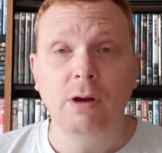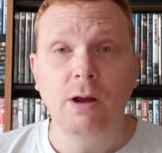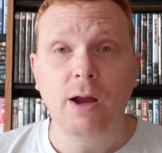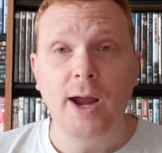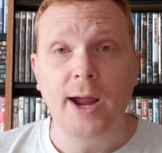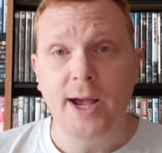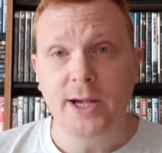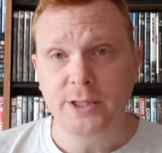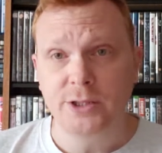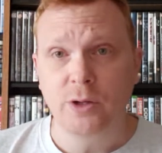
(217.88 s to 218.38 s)

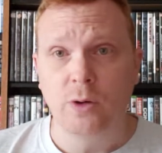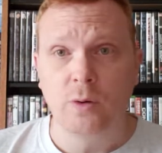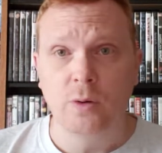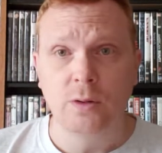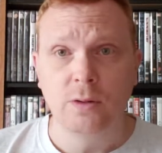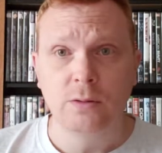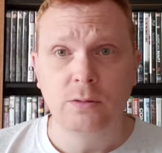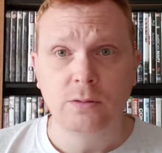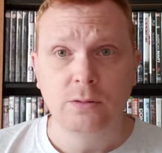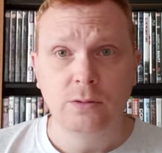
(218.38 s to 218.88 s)

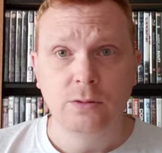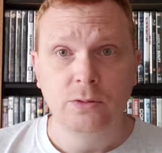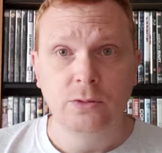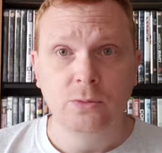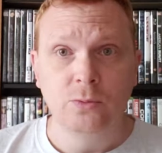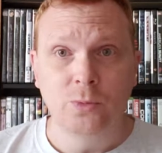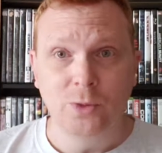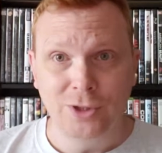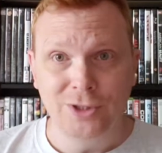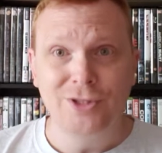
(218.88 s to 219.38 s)
asshole who
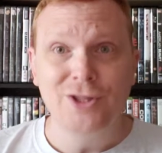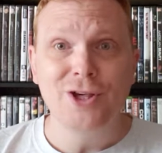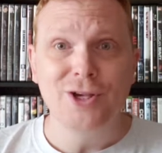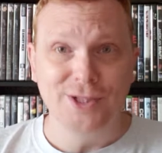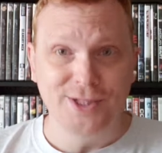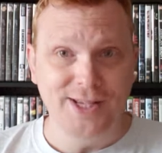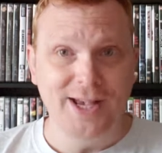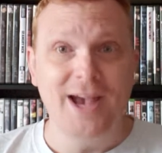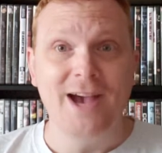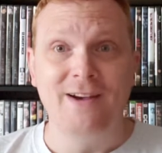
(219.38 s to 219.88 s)
would
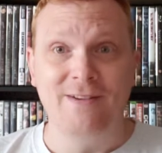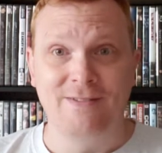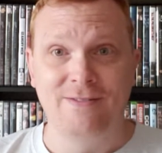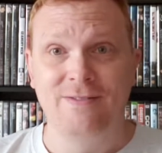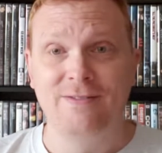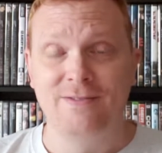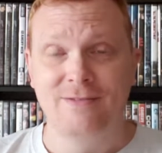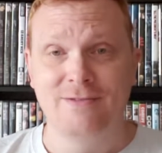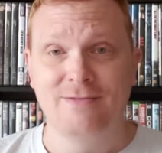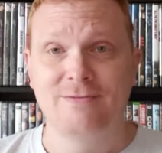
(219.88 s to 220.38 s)
just have
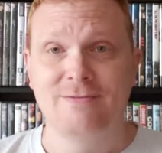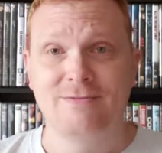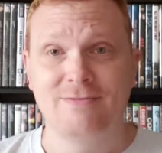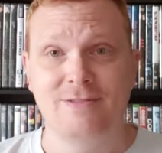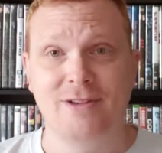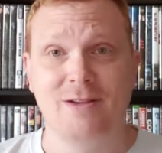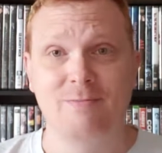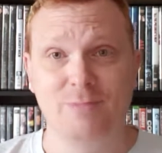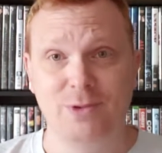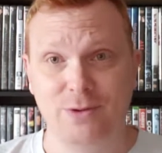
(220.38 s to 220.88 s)

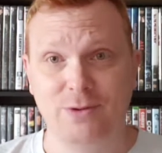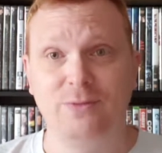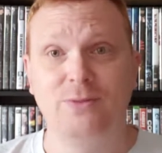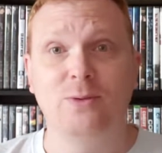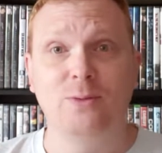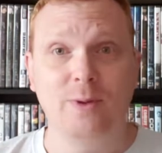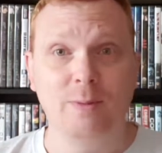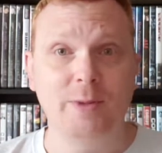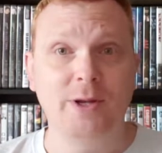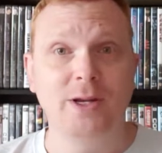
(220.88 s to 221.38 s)

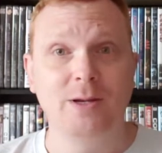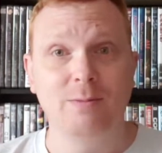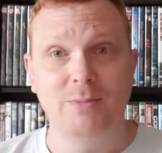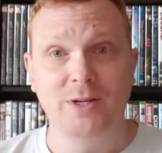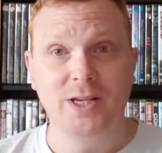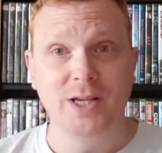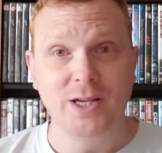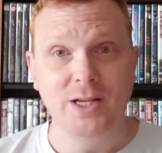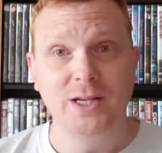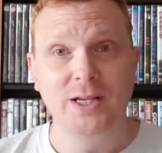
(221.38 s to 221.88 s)
beautiful women in
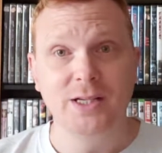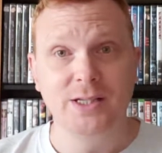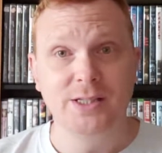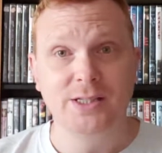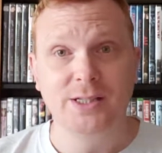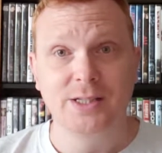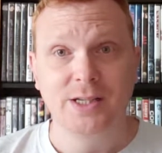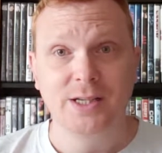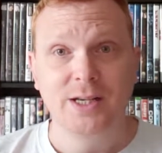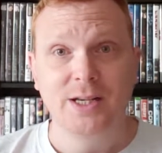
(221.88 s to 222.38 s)
bikinis